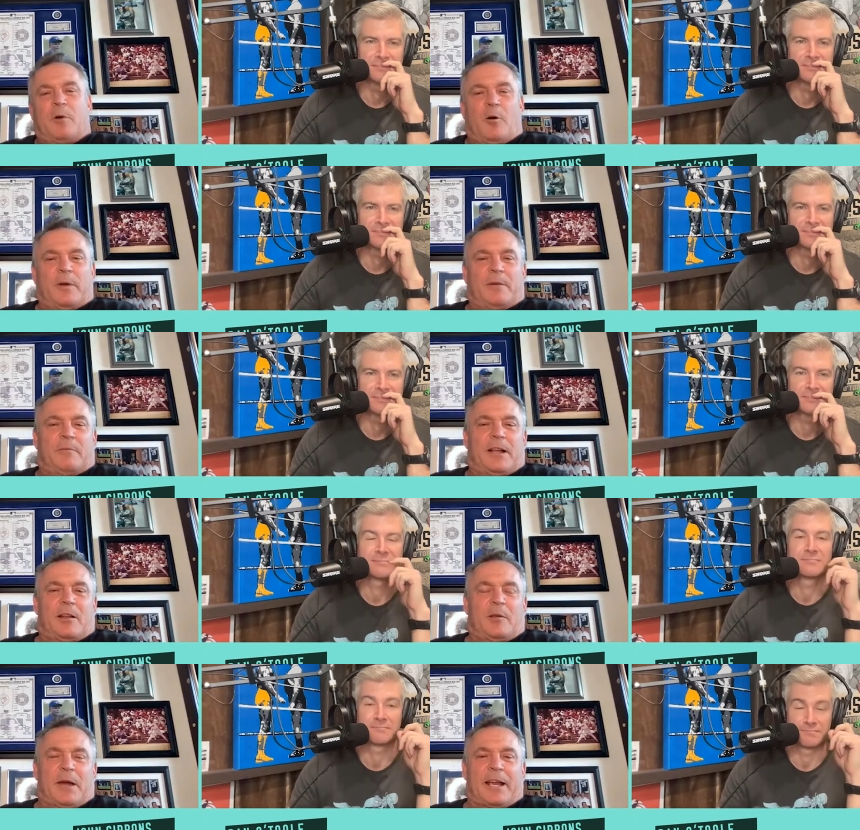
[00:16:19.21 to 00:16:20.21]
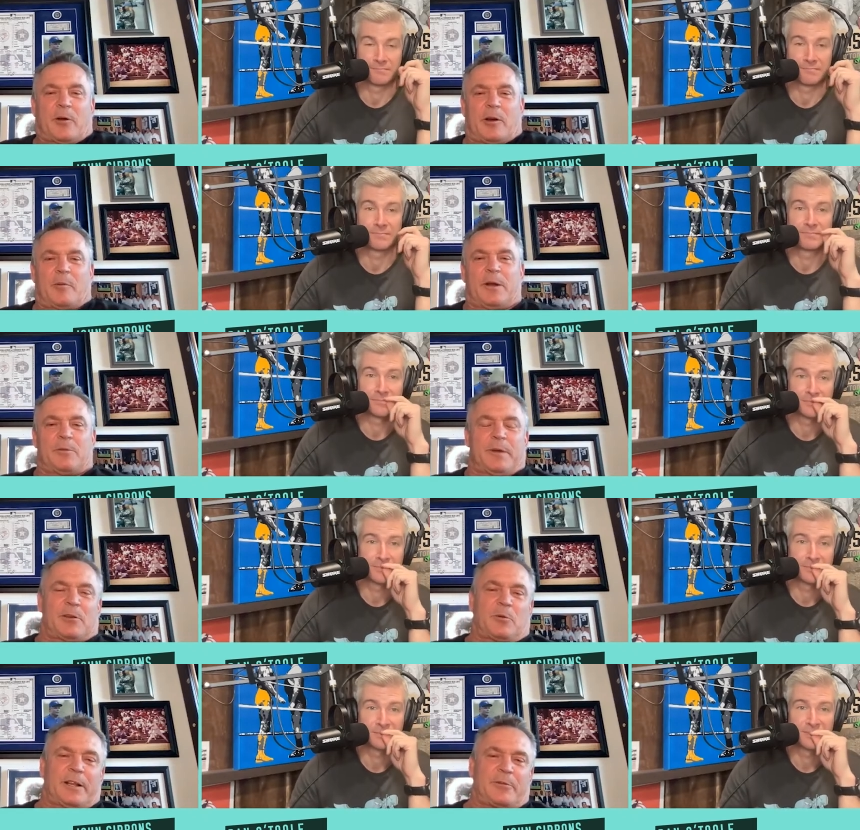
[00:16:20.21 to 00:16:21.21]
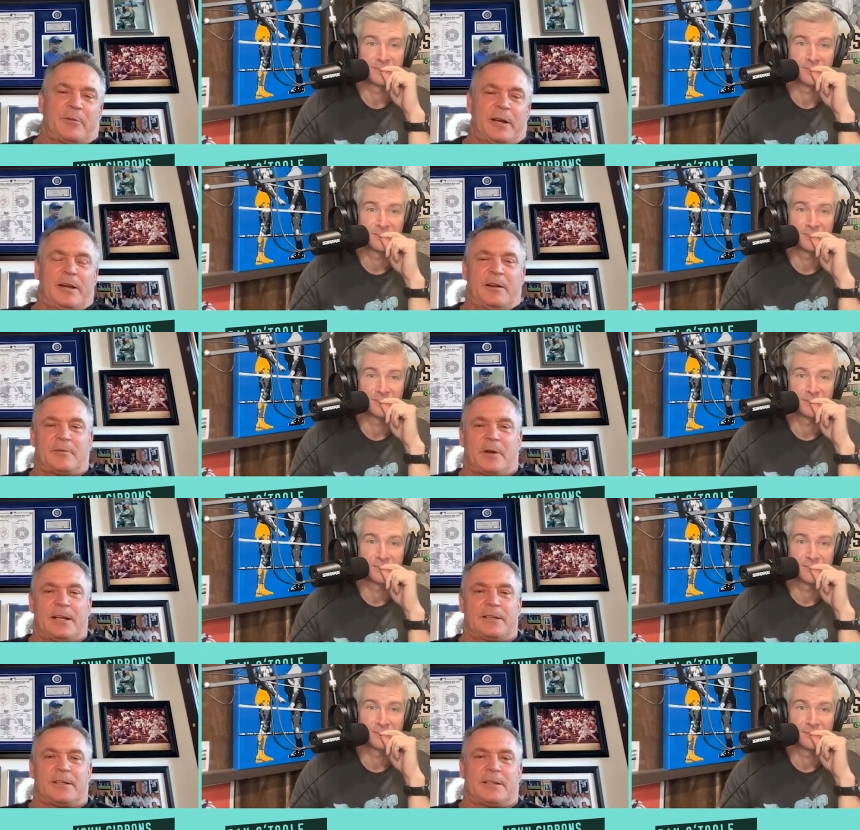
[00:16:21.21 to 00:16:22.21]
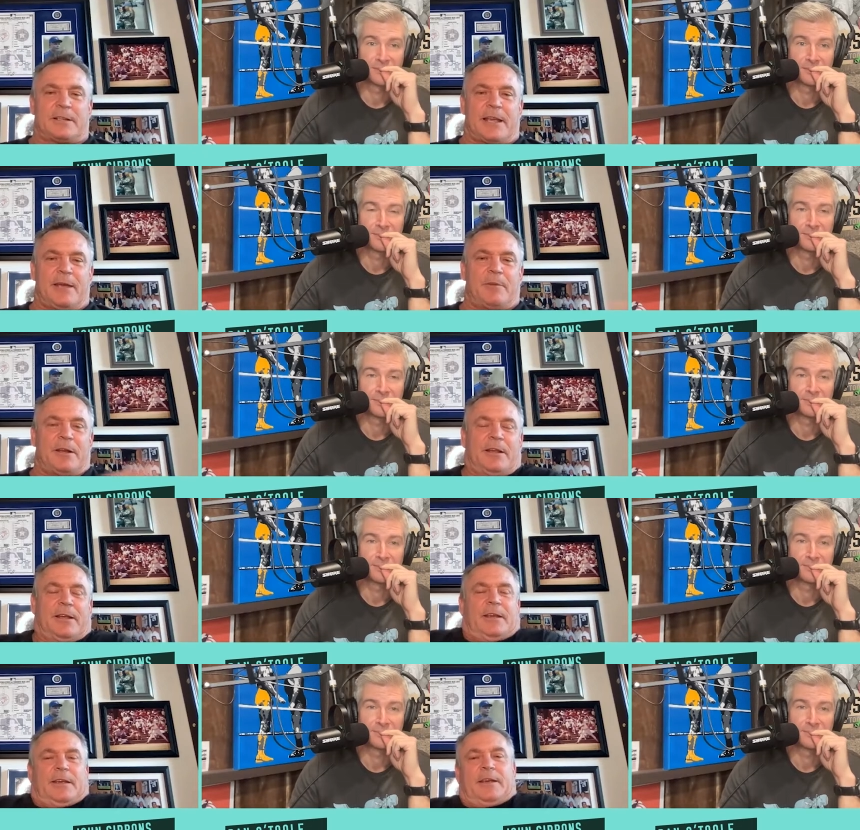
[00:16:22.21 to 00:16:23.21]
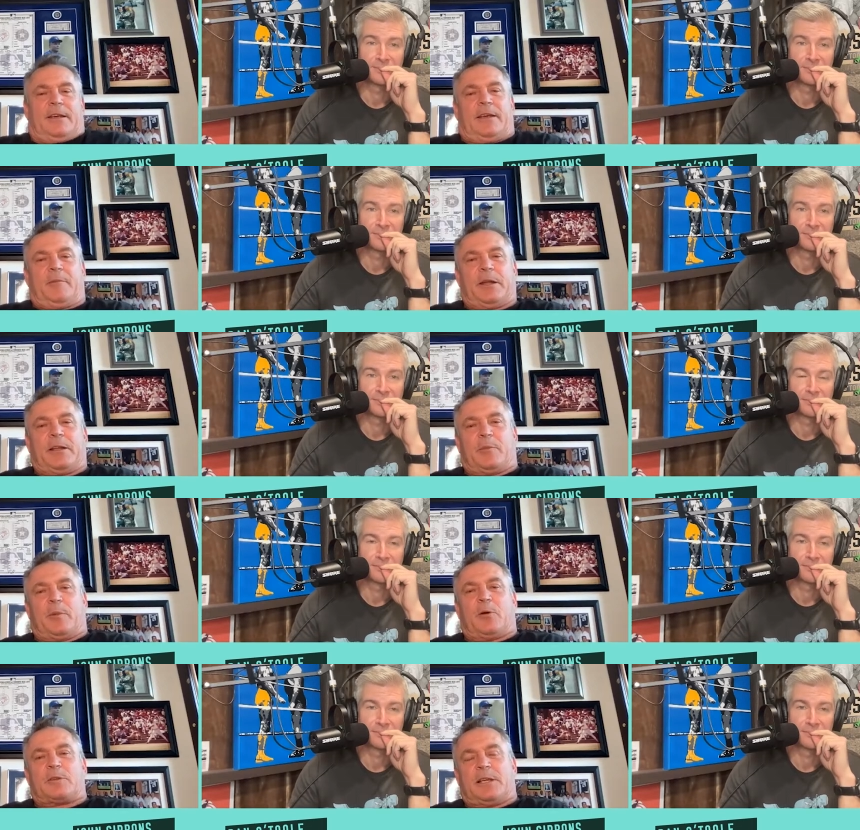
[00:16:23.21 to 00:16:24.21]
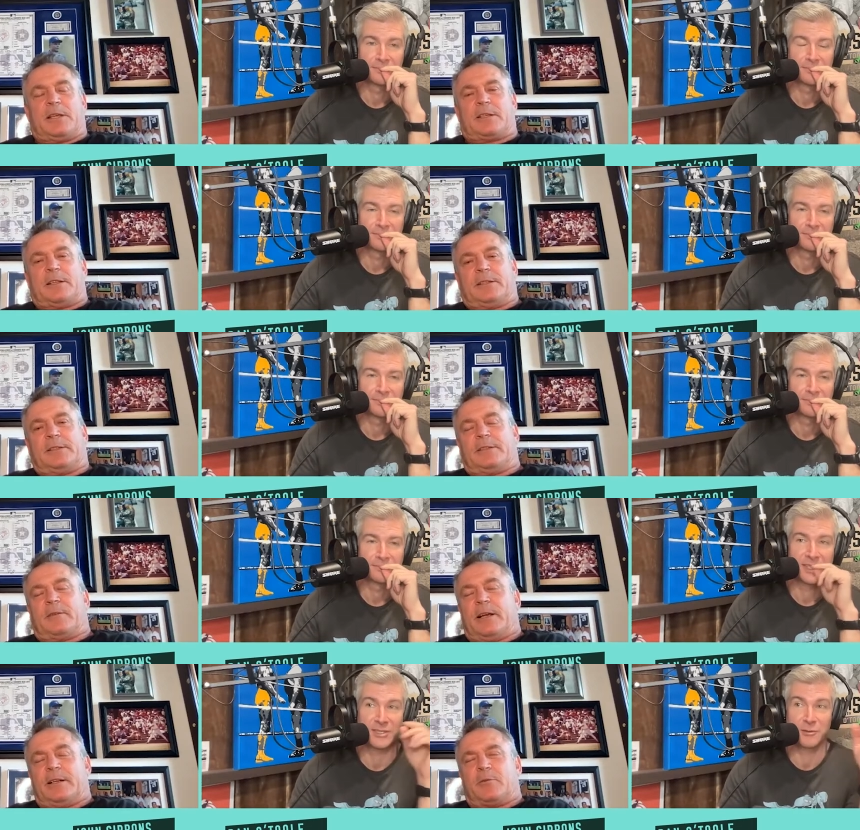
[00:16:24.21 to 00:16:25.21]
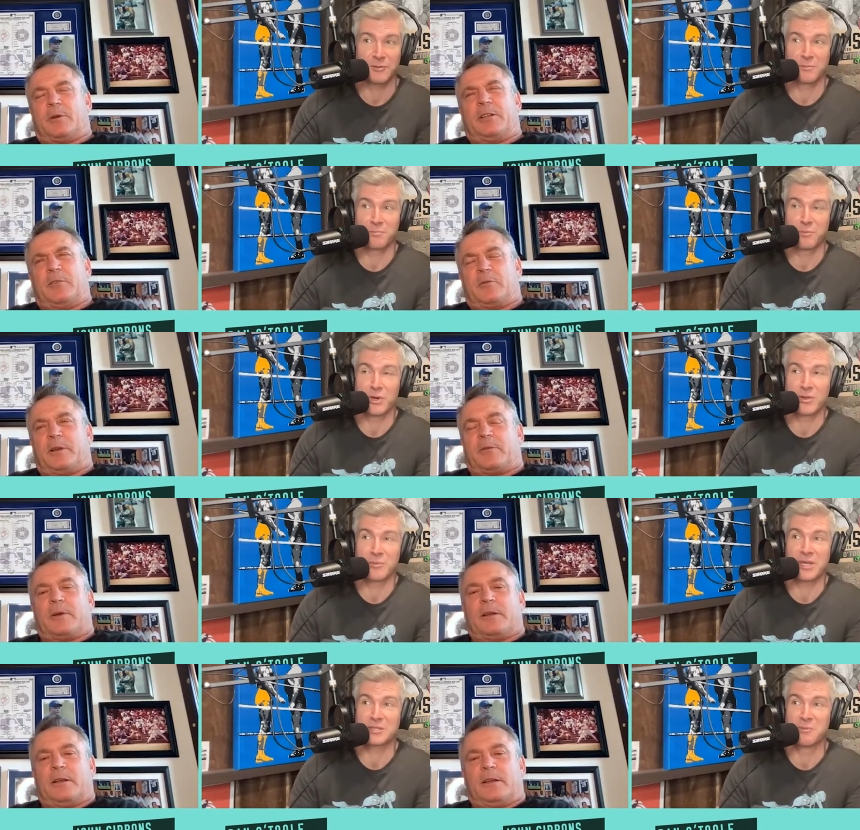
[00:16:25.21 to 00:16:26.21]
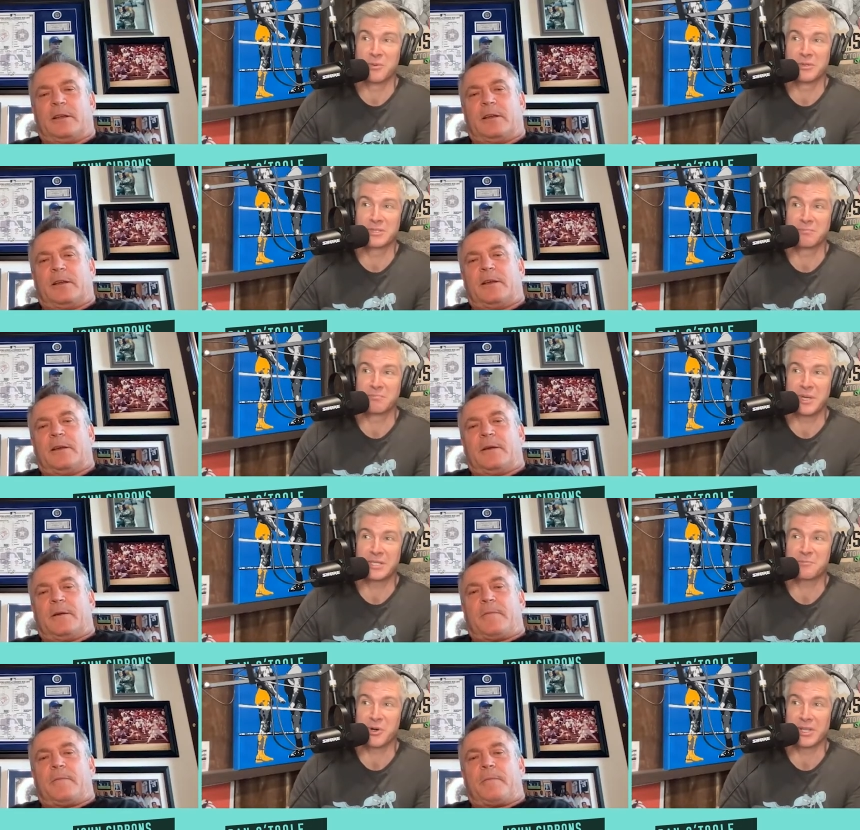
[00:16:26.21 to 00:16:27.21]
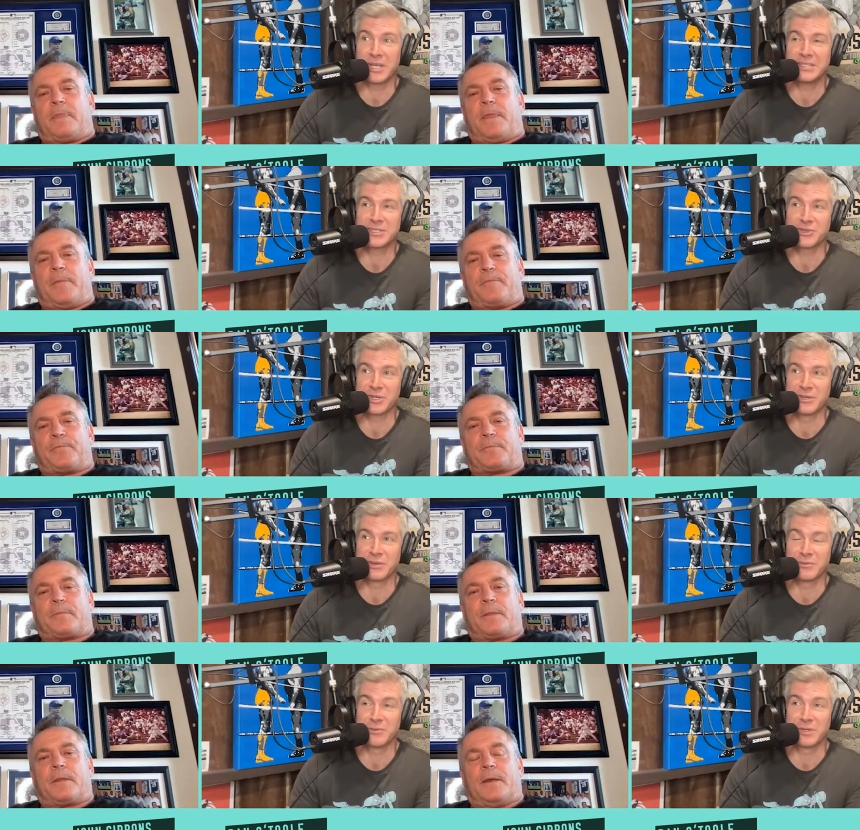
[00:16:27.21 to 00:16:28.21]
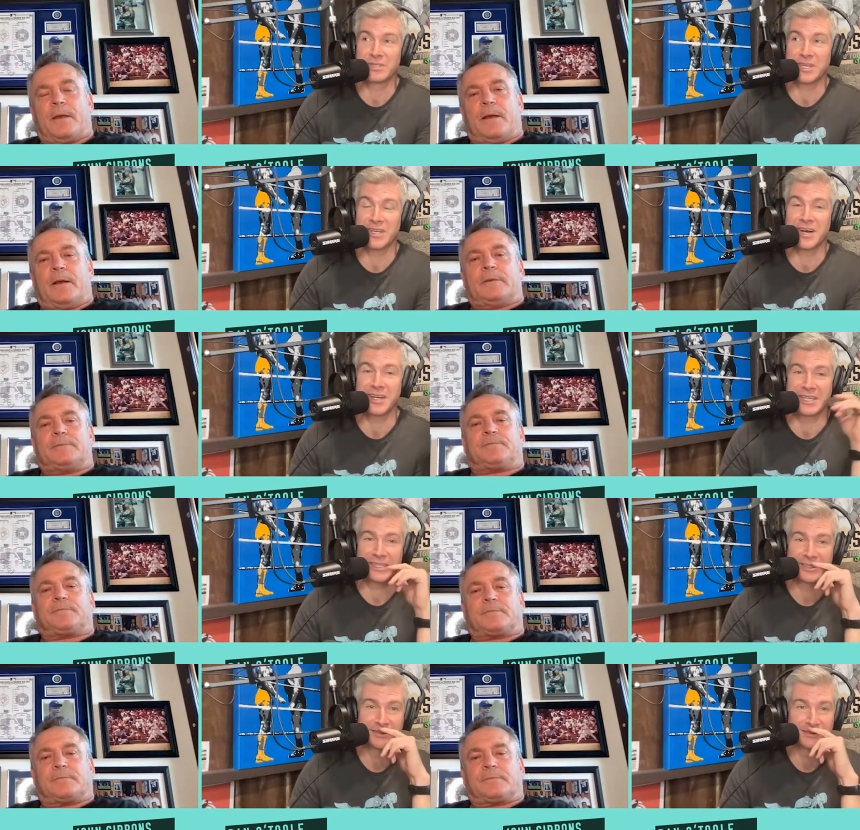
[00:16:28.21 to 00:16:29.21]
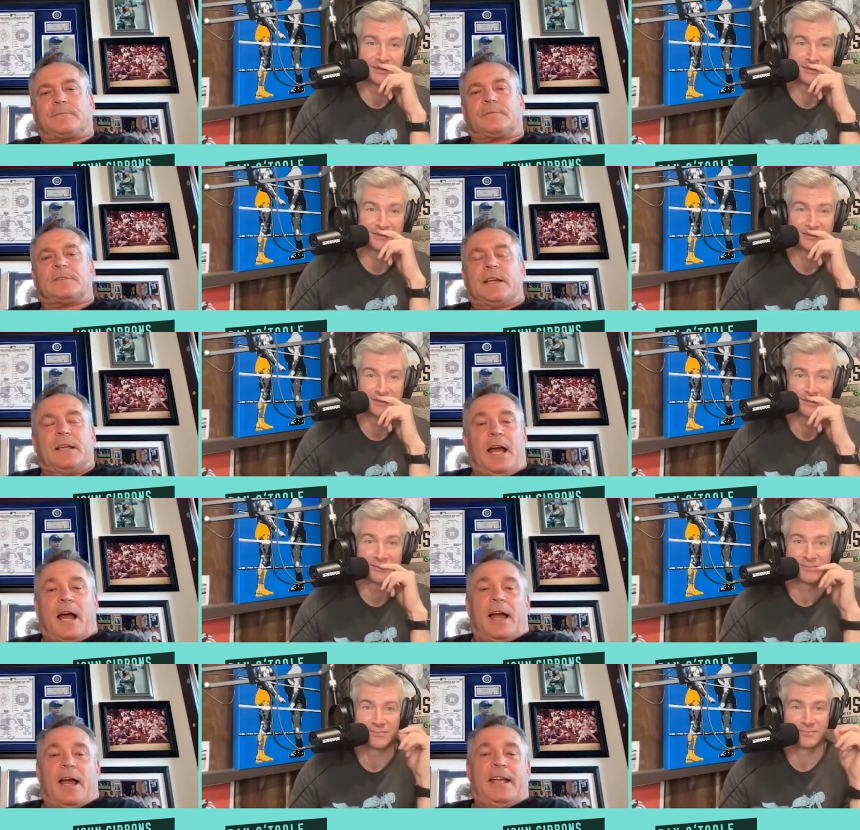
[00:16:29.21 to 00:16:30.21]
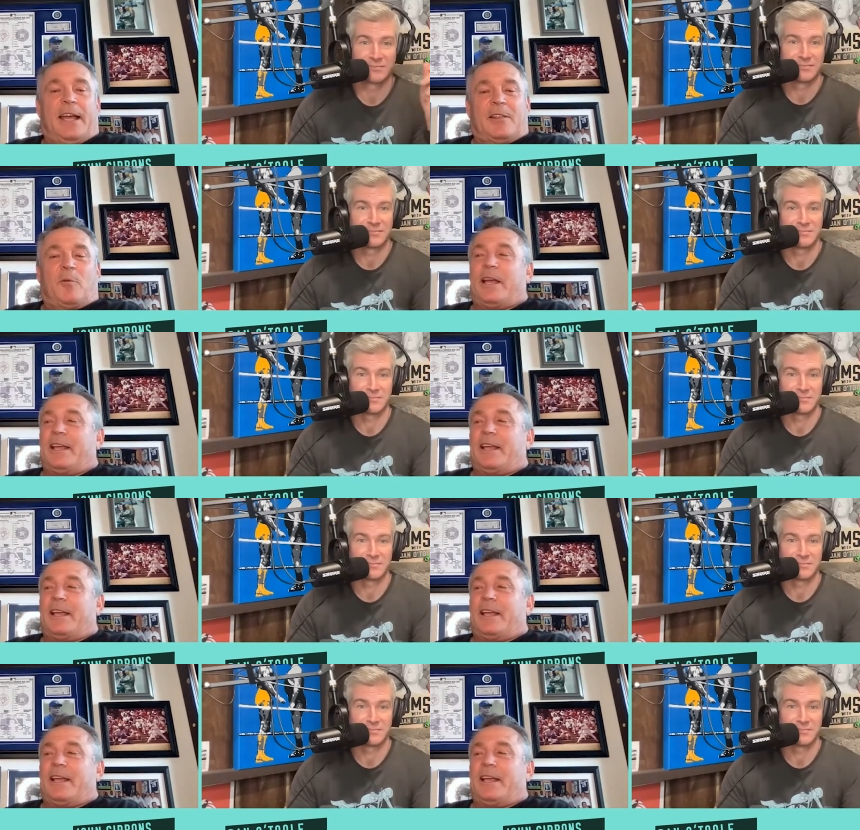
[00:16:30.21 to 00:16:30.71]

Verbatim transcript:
Speaker 1: moment, not only in my career, but it had been 23 years, right, since the team had been to the postseason.
Speaker 2: Right? It's one of the biggest moments in baseball history. It's iconic.
Speaker 1: Yeah. Yeah. The way